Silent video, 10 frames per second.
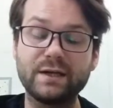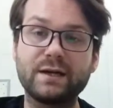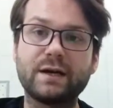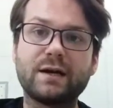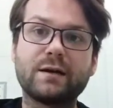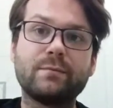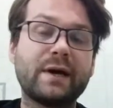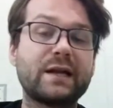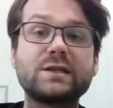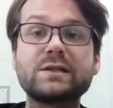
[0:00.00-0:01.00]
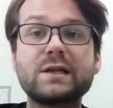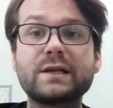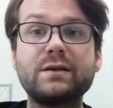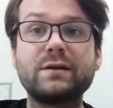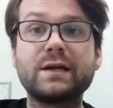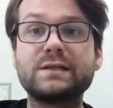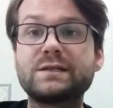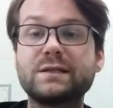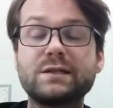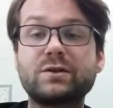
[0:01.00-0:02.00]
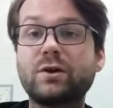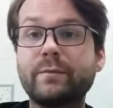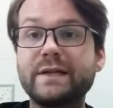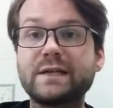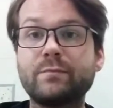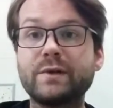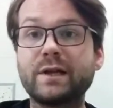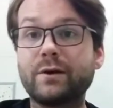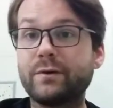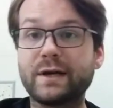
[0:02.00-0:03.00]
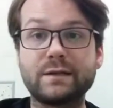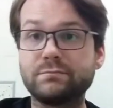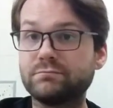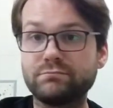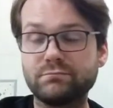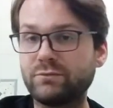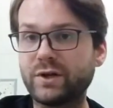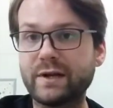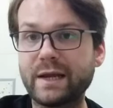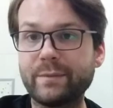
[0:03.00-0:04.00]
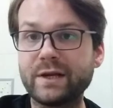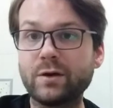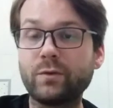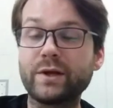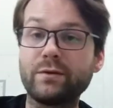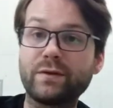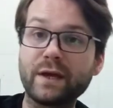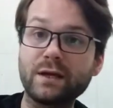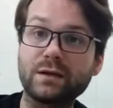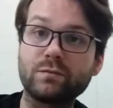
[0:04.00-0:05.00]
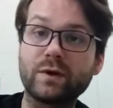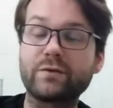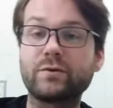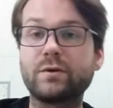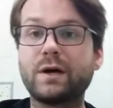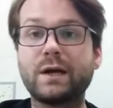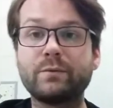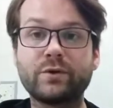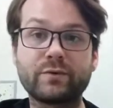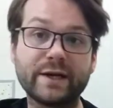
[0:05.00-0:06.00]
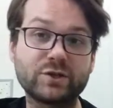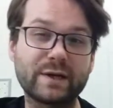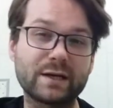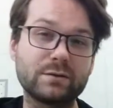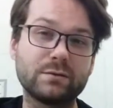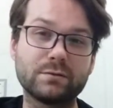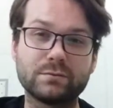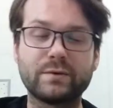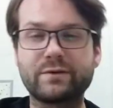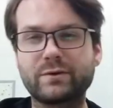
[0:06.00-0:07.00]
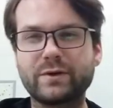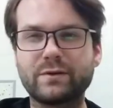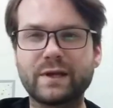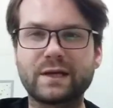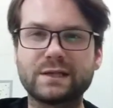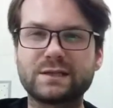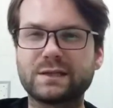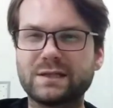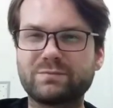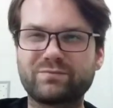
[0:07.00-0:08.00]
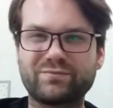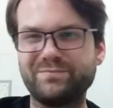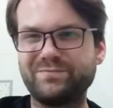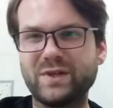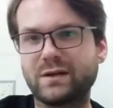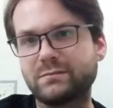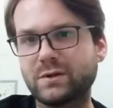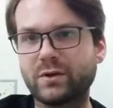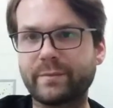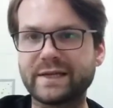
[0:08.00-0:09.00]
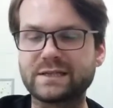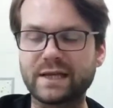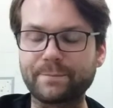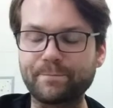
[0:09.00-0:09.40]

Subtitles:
And I'd just like you guys to comment down below and let me know what you think and whether or not I'm on the right track or whether or not you think it's not the best thing.